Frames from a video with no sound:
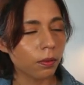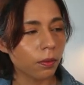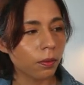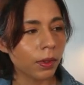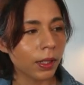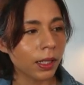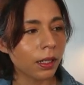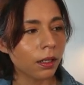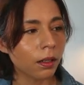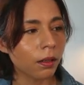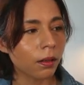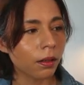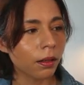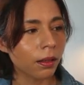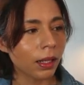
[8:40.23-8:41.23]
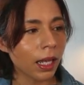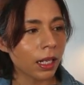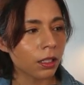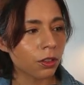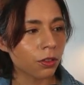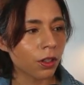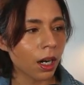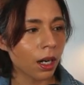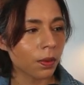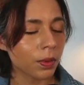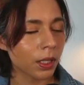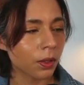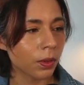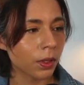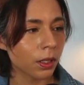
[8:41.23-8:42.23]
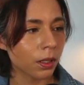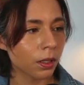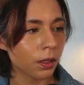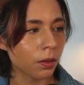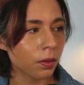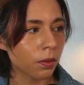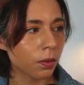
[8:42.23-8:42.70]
when that drops, I wonder